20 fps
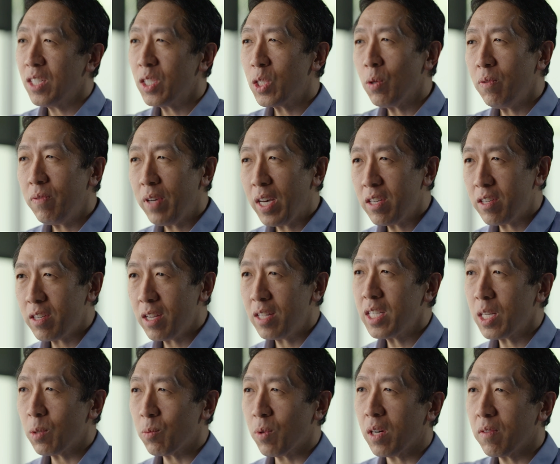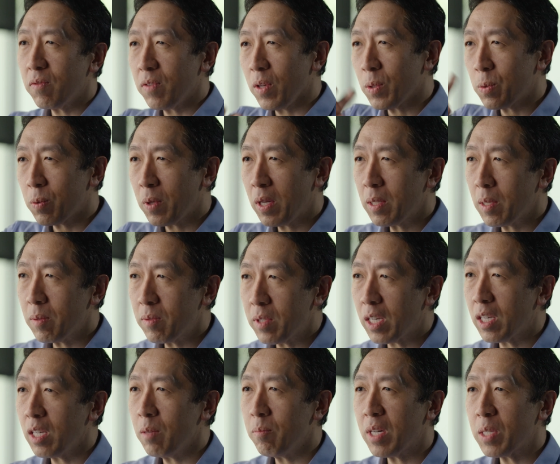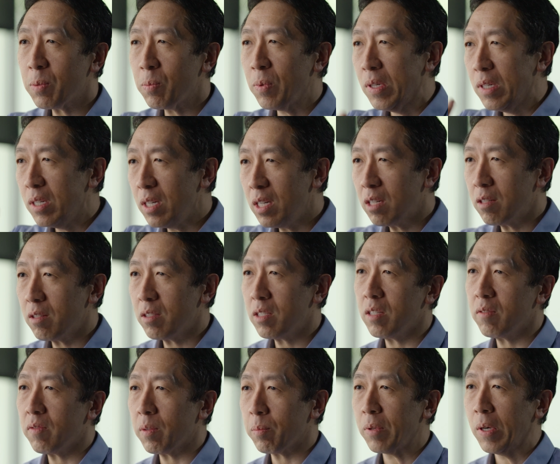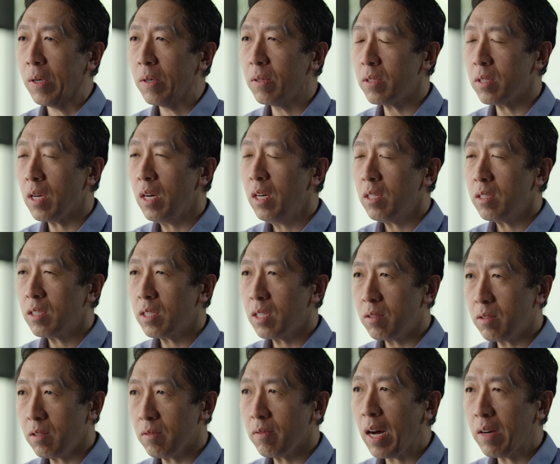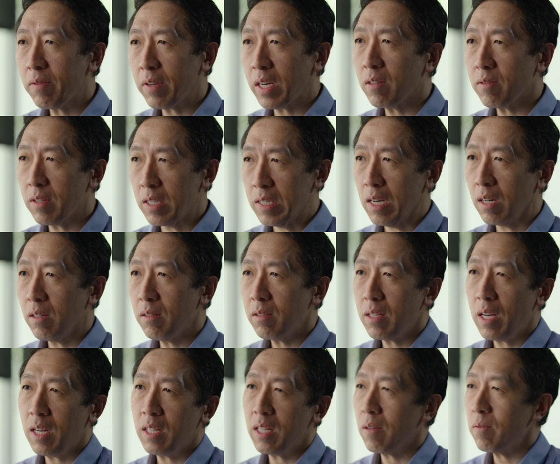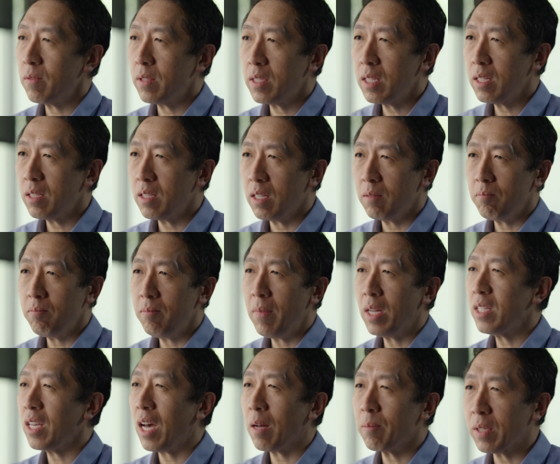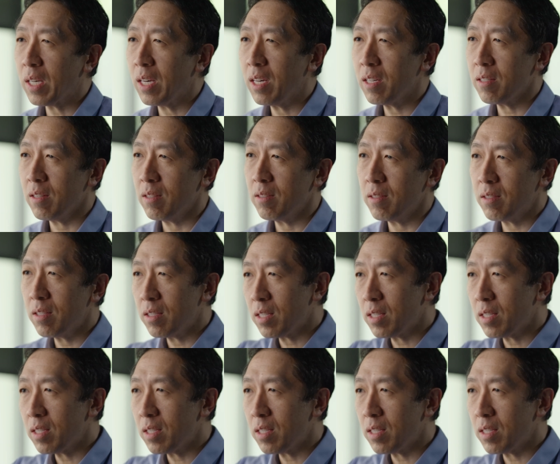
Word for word: So with agentic workflows, we end up taking a much more iterative approach to deriving a result, and I've seen in many applications this